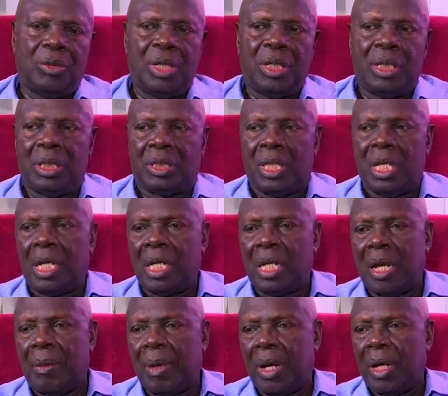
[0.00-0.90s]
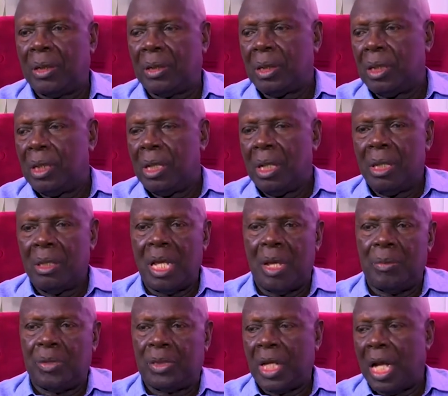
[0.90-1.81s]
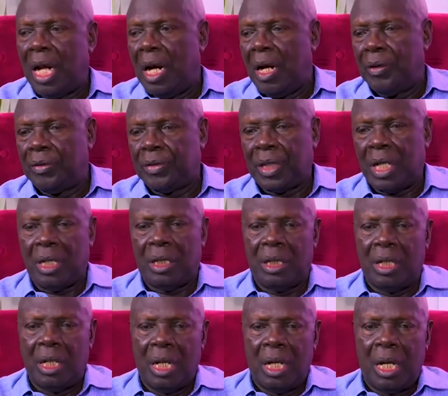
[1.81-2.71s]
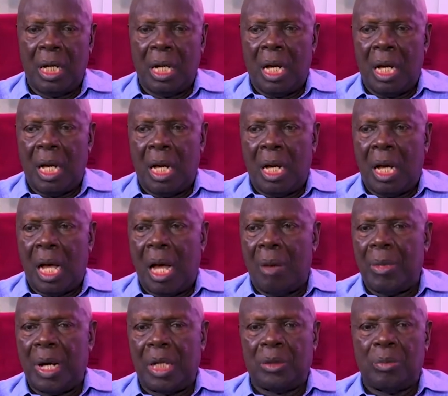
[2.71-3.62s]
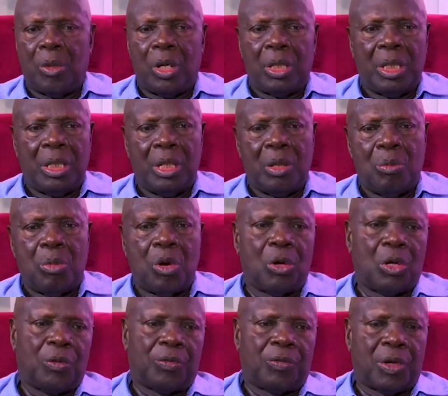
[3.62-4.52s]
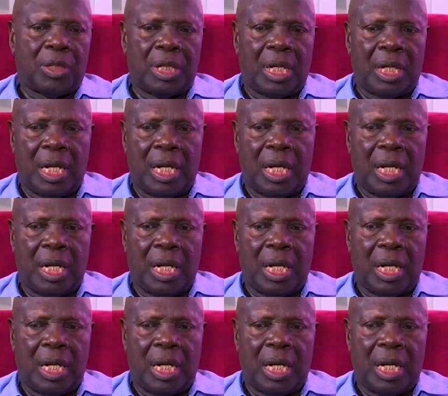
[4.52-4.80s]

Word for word: doing is thinking about themselves and how much money they borrowed for the